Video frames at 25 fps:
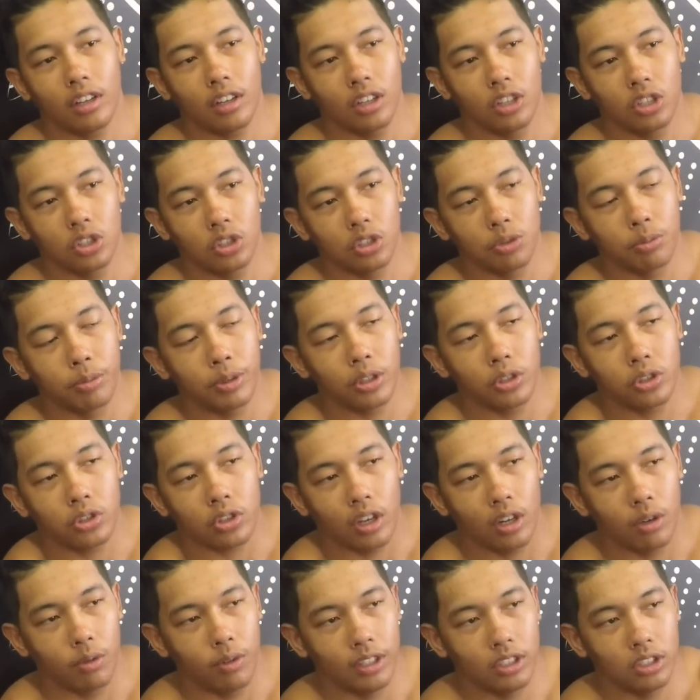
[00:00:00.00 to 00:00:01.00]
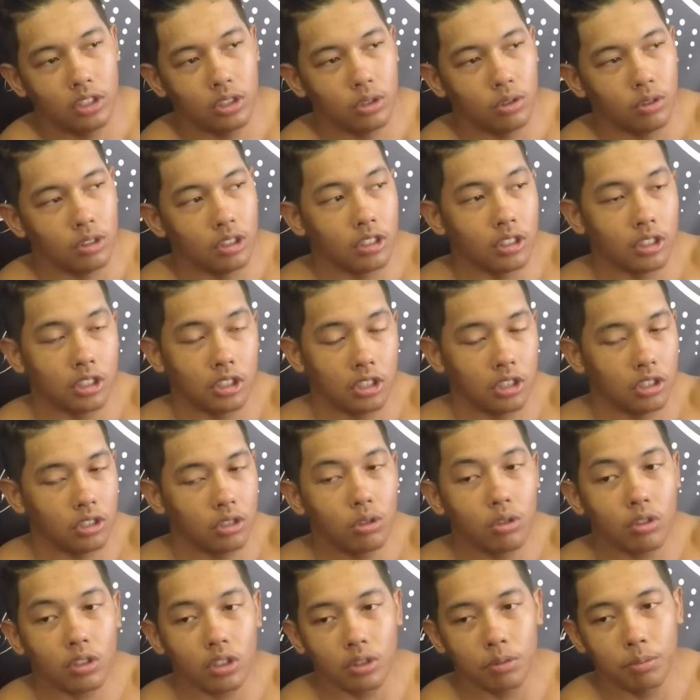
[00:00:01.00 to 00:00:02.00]
Because the middle school I went to it's a
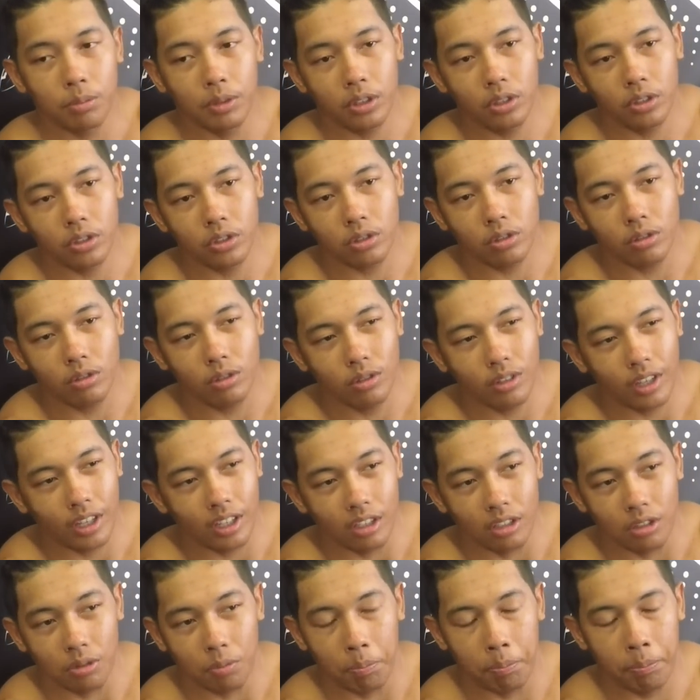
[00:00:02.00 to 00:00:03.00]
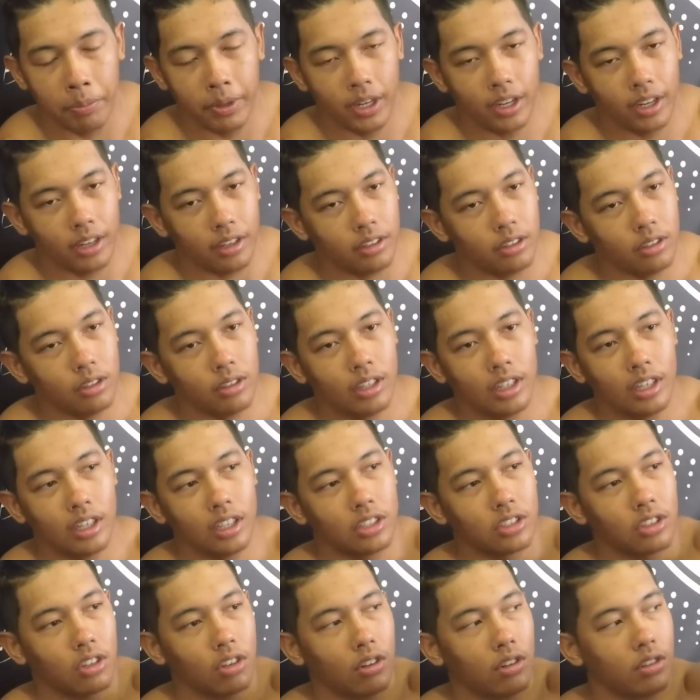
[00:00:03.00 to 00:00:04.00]
newer middle school, and it's big, dude,
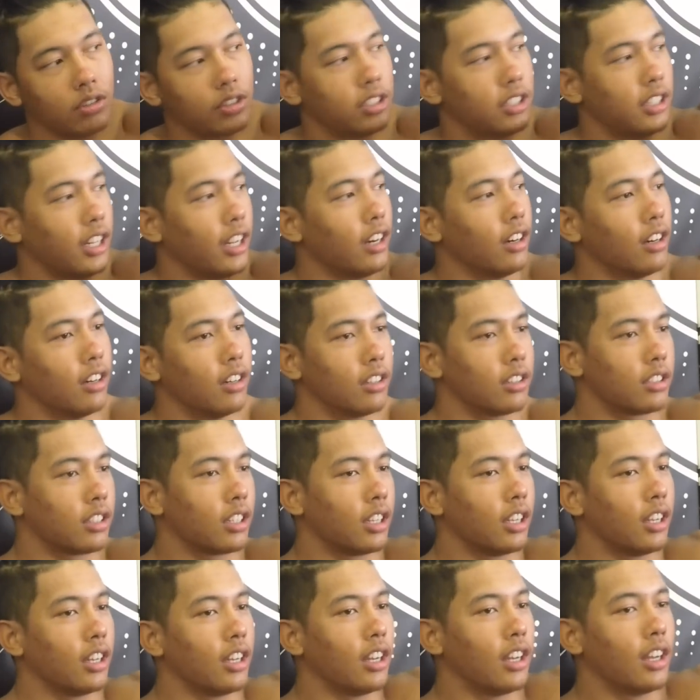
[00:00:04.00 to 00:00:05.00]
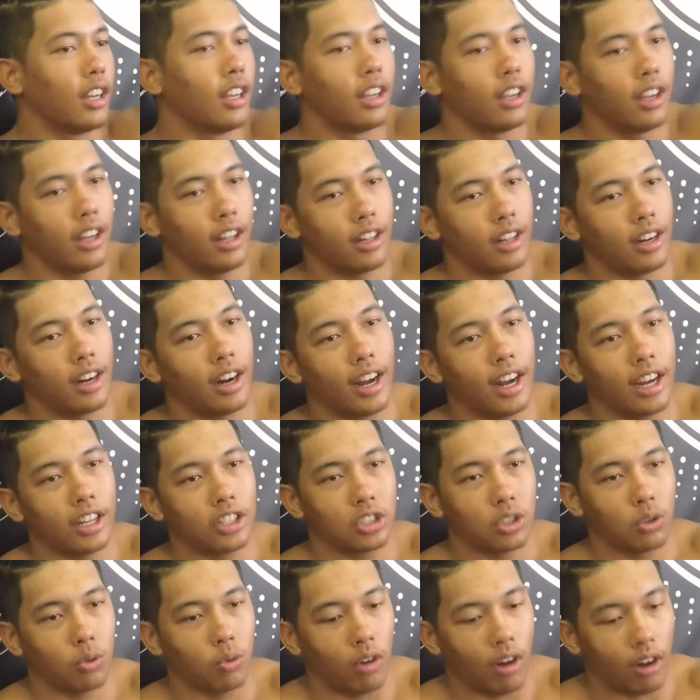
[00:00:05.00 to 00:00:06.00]
and it's all stairs. And then I
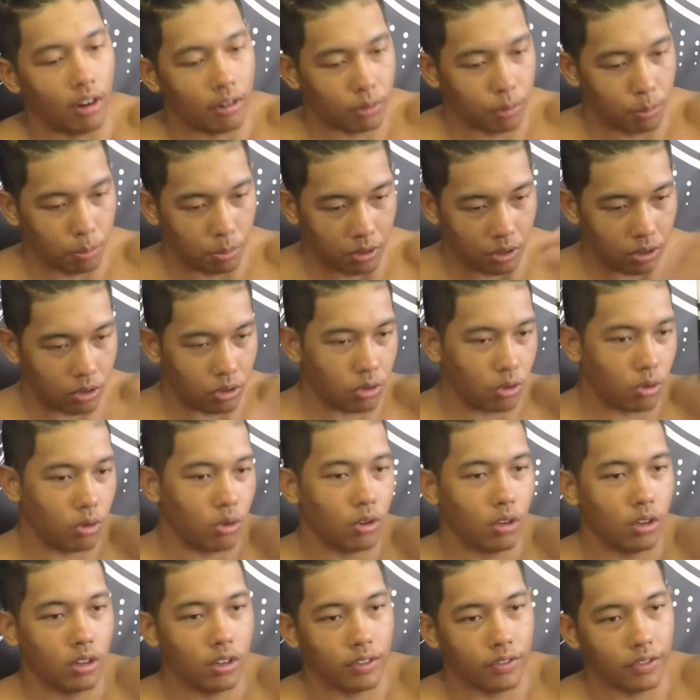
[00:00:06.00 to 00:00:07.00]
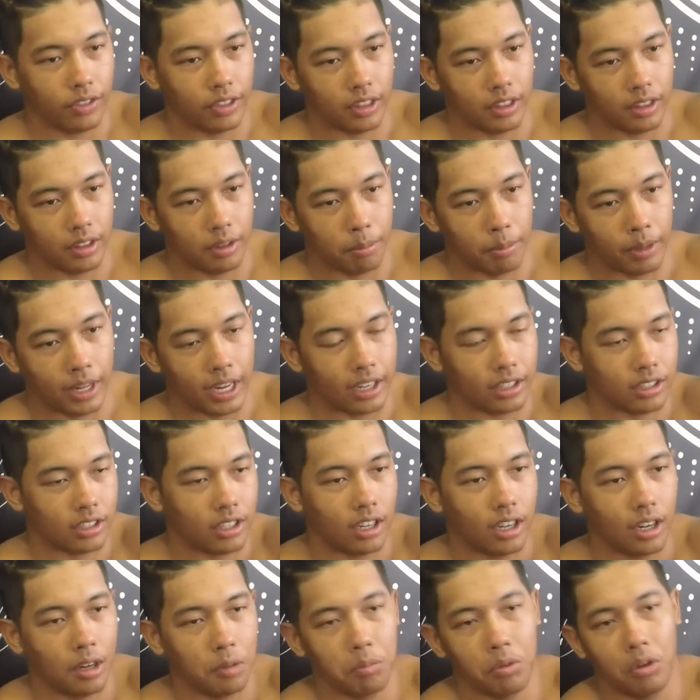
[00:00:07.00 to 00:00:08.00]
had to walk from the court, the
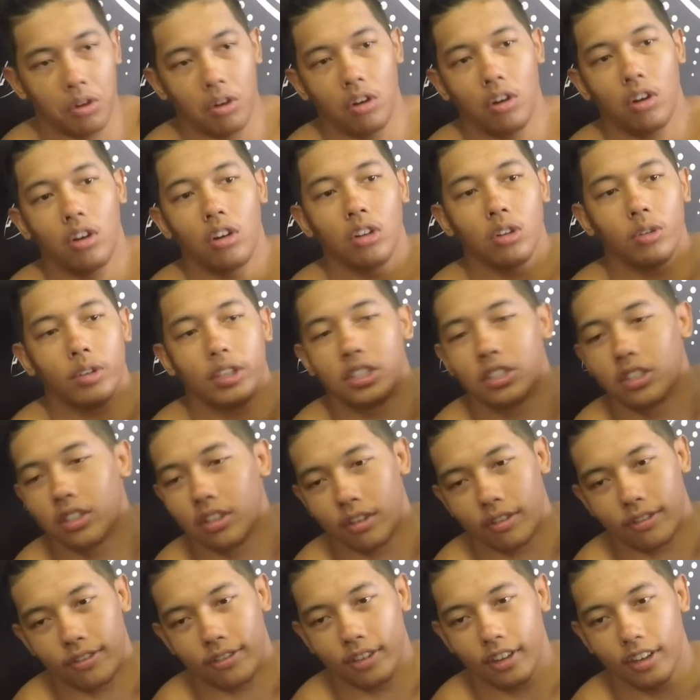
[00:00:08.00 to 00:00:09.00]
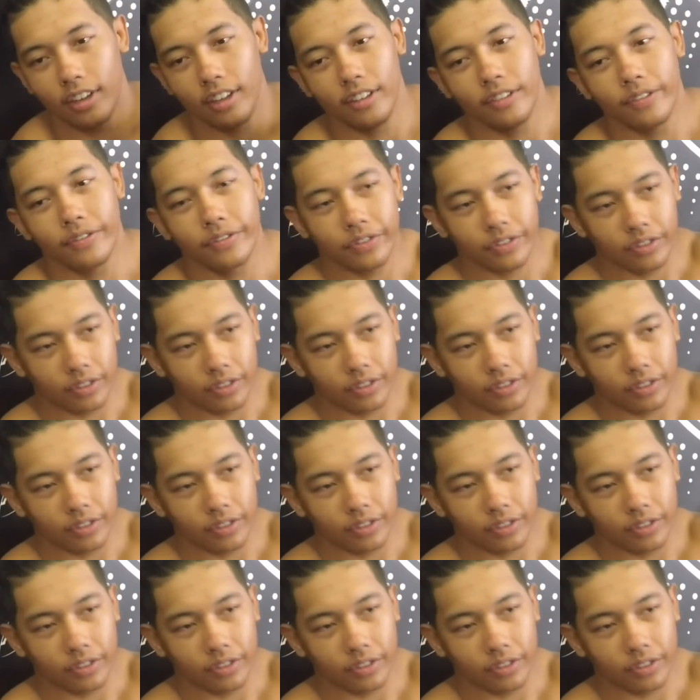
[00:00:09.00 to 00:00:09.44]
blacktop, all the way to the front.